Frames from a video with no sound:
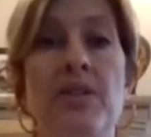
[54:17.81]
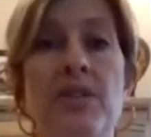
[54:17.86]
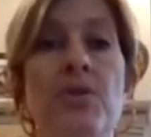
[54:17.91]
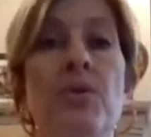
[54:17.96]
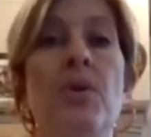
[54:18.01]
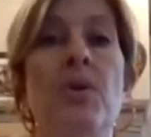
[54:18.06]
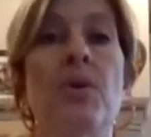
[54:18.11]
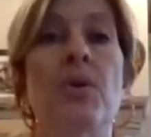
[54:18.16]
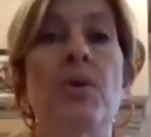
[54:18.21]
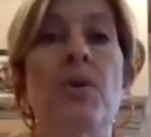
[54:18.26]

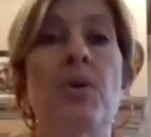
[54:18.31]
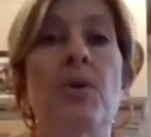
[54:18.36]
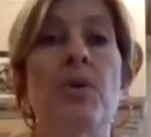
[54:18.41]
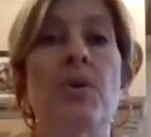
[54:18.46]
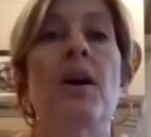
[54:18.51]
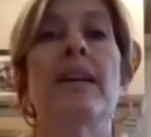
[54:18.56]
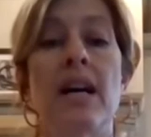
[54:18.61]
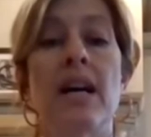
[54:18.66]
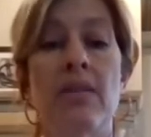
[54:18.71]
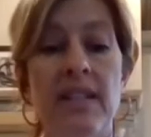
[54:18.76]
patted dry
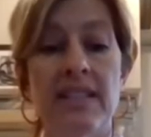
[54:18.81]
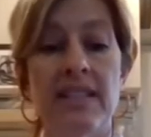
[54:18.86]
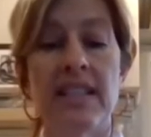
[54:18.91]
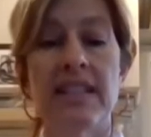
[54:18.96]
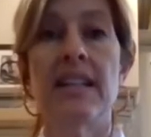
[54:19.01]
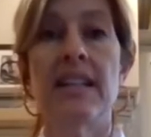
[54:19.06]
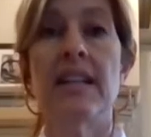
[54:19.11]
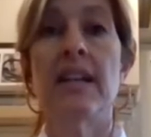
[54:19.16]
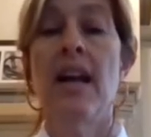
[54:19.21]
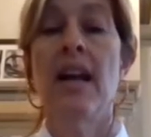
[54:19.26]
and how I
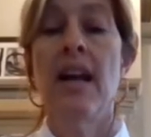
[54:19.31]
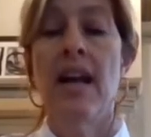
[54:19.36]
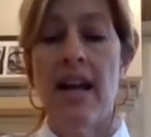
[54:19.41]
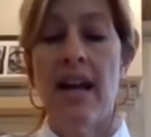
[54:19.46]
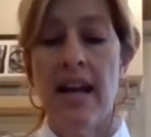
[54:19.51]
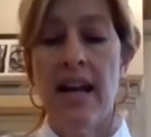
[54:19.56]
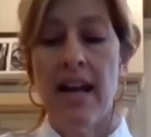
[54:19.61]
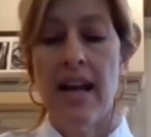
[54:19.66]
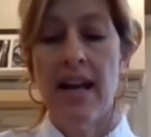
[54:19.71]
seasoned it,